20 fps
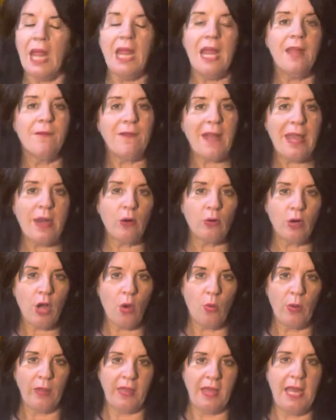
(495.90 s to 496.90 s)
if I don't go
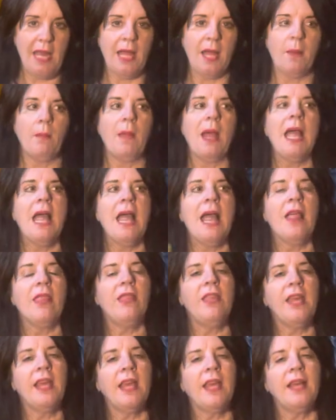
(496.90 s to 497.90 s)
with him,
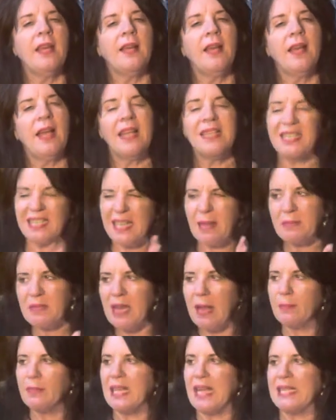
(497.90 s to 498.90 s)
then
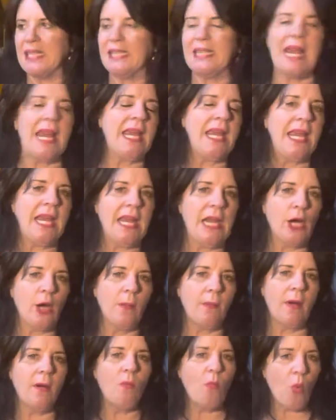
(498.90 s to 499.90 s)
sometimes I stay here,
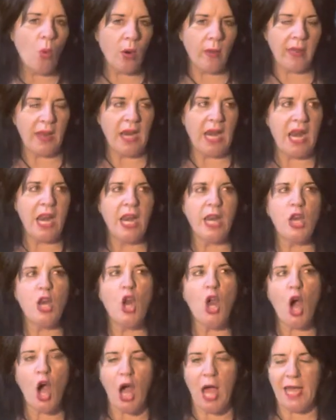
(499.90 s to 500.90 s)
but more than
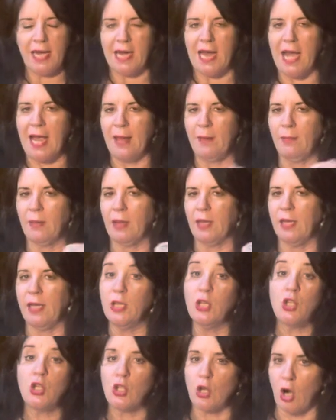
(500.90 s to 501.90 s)
not, I'm
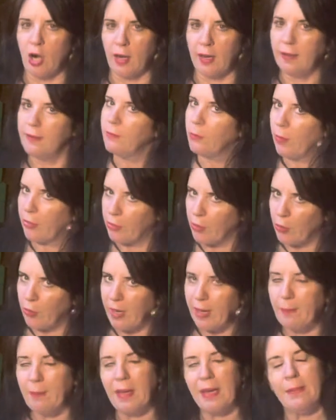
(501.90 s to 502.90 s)
in Charlotte with the
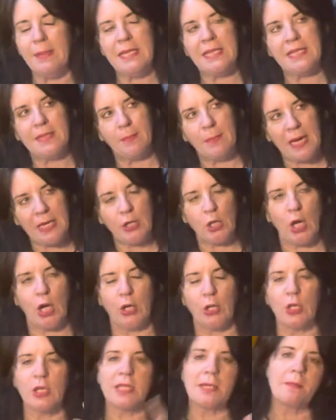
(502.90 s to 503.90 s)
grandbabies and my
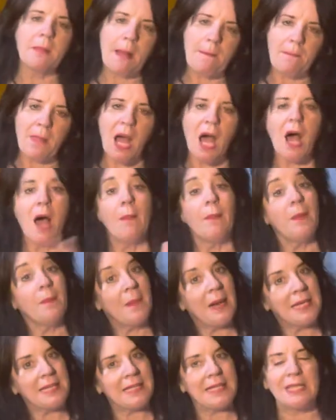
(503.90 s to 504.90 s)
daughters and my mom and
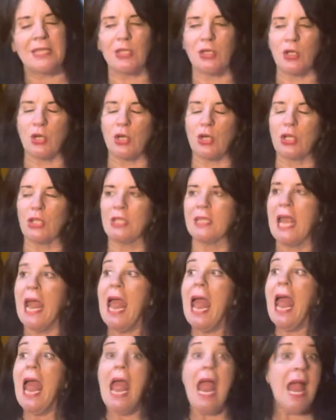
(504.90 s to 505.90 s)
my sisters.
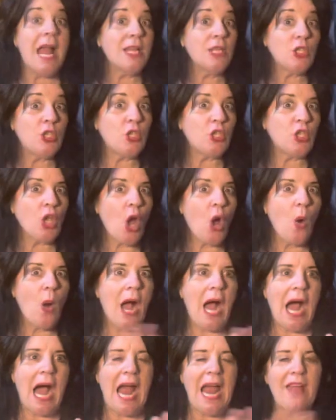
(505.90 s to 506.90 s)
And so
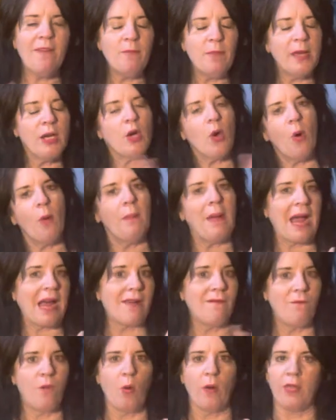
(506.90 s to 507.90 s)
I have been going back
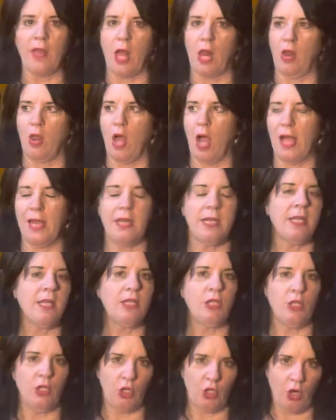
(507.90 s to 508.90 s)
and forth a lot
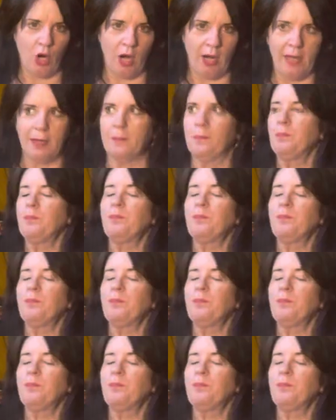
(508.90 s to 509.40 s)
to Charlotte.